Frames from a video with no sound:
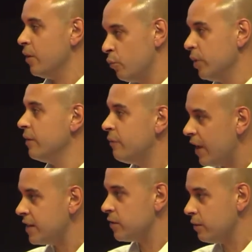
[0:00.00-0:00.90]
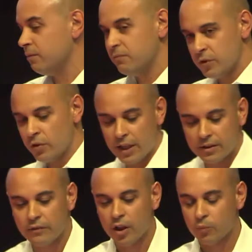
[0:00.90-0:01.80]
really fast so
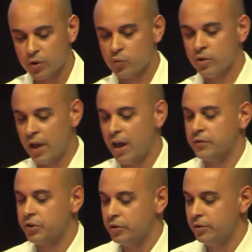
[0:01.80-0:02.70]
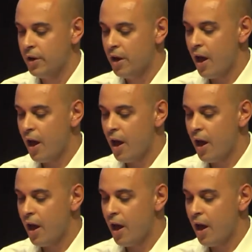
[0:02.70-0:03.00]
that developers wouldn't have to